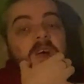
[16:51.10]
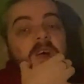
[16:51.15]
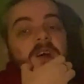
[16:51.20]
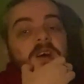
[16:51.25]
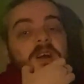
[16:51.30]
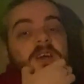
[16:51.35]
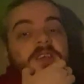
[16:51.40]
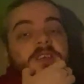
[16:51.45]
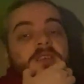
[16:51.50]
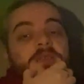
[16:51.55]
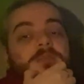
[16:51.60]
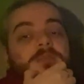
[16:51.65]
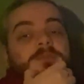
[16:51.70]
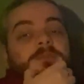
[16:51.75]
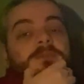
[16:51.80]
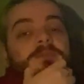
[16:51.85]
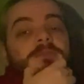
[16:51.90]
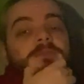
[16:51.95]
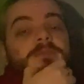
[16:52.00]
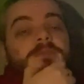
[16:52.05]
I,
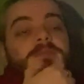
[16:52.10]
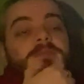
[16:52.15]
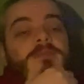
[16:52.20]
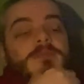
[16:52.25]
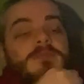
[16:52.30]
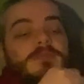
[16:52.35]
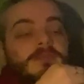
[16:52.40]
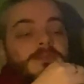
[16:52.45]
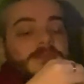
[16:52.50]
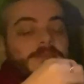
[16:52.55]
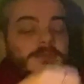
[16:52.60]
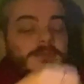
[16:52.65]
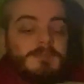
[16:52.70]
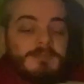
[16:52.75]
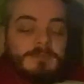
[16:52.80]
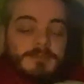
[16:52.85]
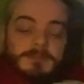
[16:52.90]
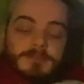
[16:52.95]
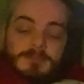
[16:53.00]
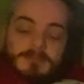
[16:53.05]
um,
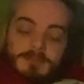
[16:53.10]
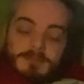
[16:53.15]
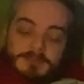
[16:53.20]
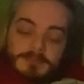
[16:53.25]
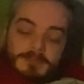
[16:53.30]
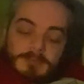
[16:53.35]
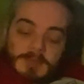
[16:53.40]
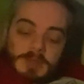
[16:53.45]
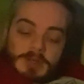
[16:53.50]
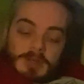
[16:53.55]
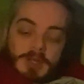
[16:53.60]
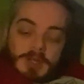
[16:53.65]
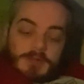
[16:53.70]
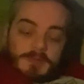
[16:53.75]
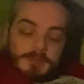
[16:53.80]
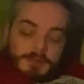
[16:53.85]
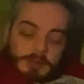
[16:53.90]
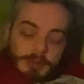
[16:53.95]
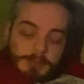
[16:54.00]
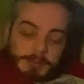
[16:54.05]
I
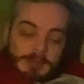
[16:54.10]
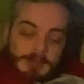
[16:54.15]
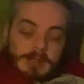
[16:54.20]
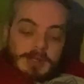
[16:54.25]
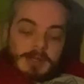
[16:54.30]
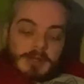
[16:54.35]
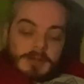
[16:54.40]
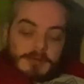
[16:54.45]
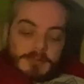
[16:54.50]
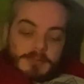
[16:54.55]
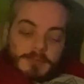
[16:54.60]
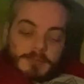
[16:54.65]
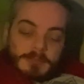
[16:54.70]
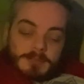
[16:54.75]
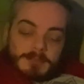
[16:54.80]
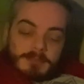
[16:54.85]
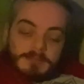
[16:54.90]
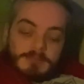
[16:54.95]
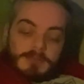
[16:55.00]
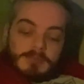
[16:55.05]
fully believe
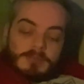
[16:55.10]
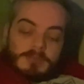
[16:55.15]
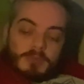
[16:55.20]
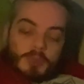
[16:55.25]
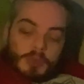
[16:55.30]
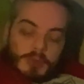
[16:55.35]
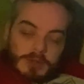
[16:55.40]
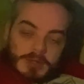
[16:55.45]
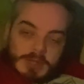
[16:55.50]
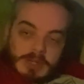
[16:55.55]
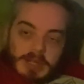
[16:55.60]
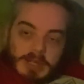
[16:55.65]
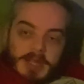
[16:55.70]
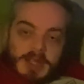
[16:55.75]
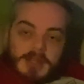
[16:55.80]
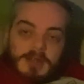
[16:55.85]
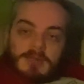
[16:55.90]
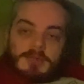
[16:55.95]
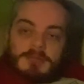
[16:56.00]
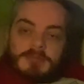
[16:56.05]
one
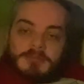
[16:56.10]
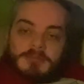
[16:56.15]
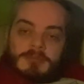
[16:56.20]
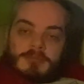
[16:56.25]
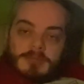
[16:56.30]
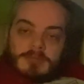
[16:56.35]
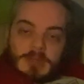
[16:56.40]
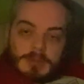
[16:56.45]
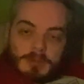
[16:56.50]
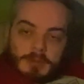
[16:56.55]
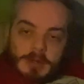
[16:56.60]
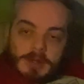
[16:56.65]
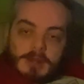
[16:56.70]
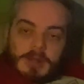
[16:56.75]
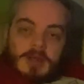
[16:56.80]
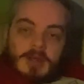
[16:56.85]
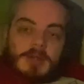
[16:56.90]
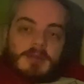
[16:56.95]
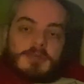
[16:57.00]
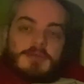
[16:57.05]
day in my
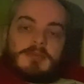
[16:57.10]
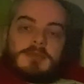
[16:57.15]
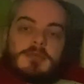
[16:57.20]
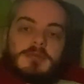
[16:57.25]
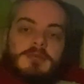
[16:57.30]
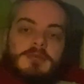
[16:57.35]
life,